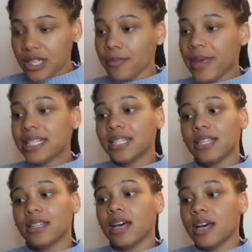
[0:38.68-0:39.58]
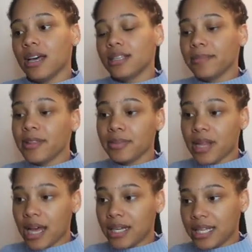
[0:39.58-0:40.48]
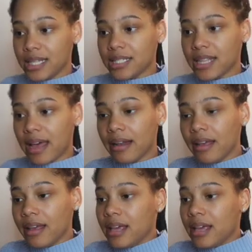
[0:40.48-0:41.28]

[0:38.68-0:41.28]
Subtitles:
basically some of the plot is that